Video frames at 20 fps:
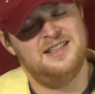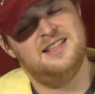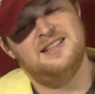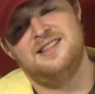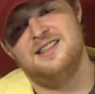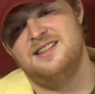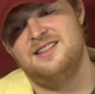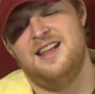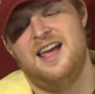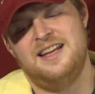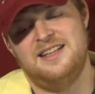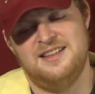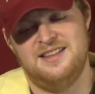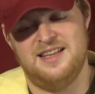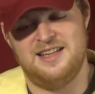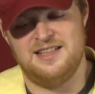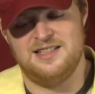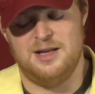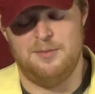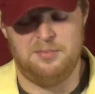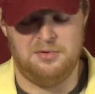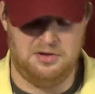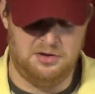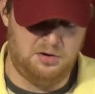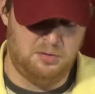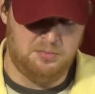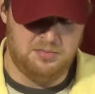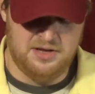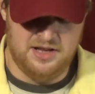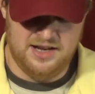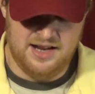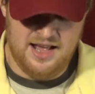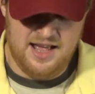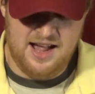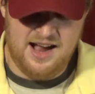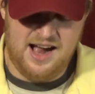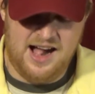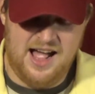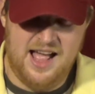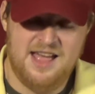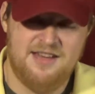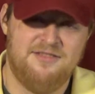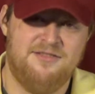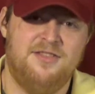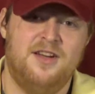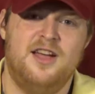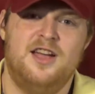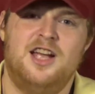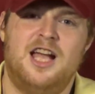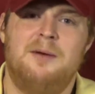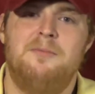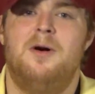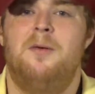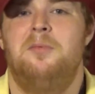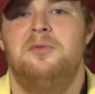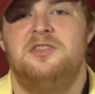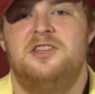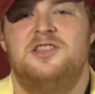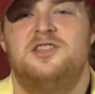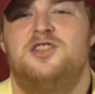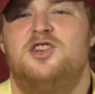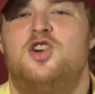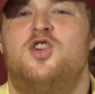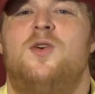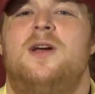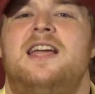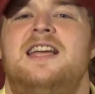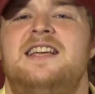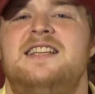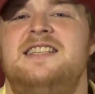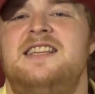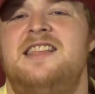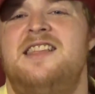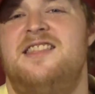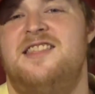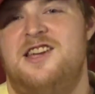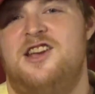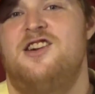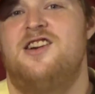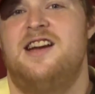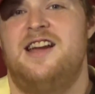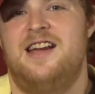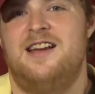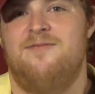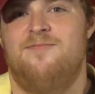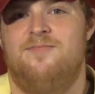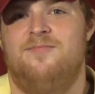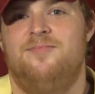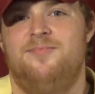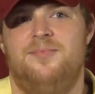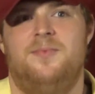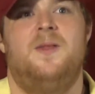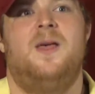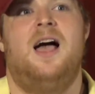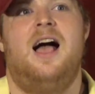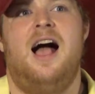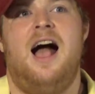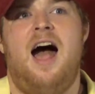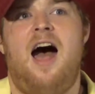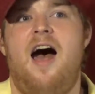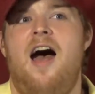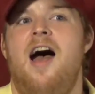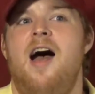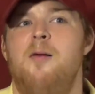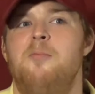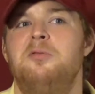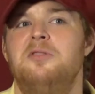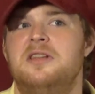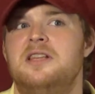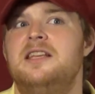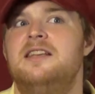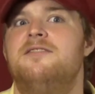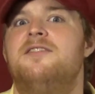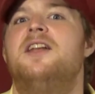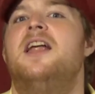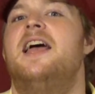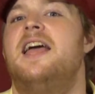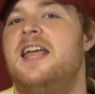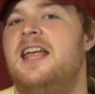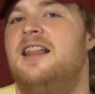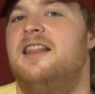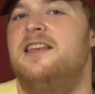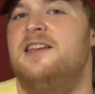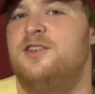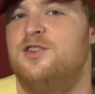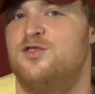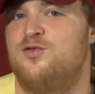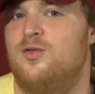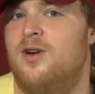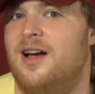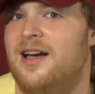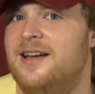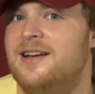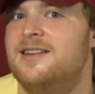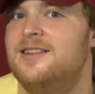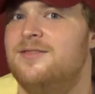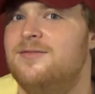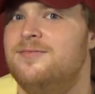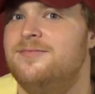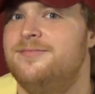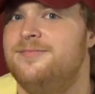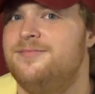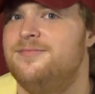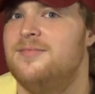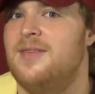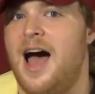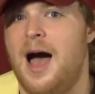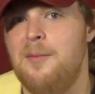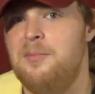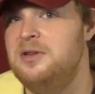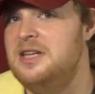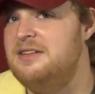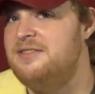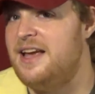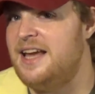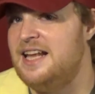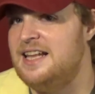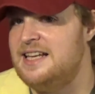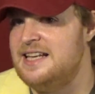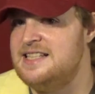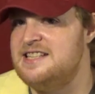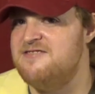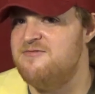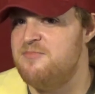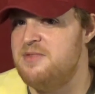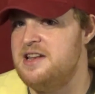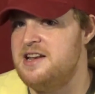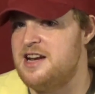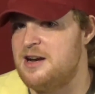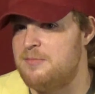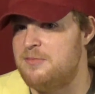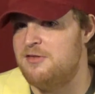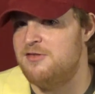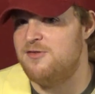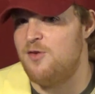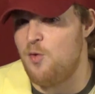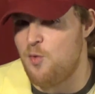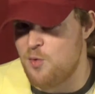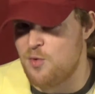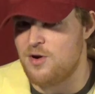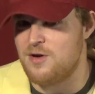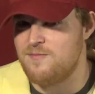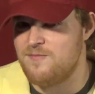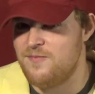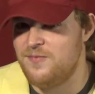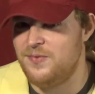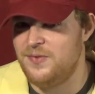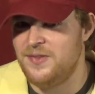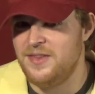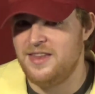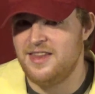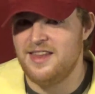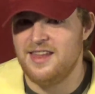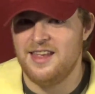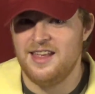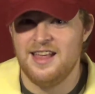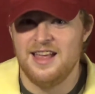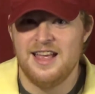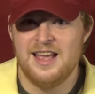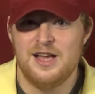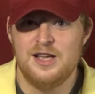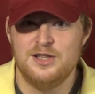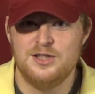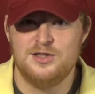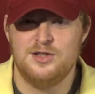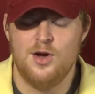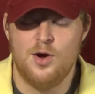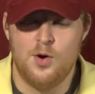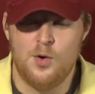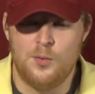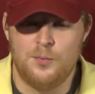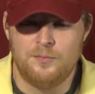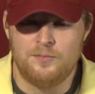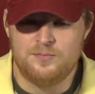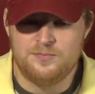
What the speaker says: lighten things up a little bit, I have come up with this crazy theory. I believe in aliens, right? I believe aliens have been here before. So,